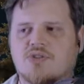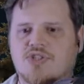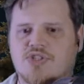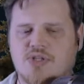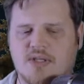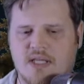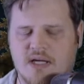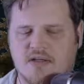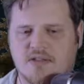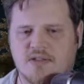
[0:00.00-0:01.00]
just stood
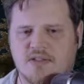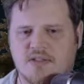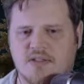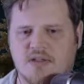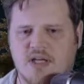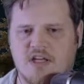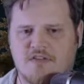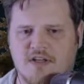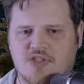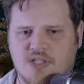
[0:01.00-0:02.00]
there. And
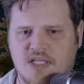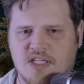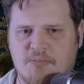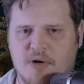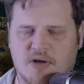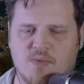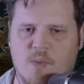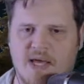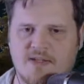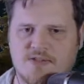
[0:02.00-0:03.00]
eventually they parted
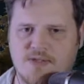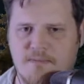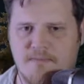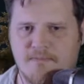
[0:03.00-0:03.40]
ways.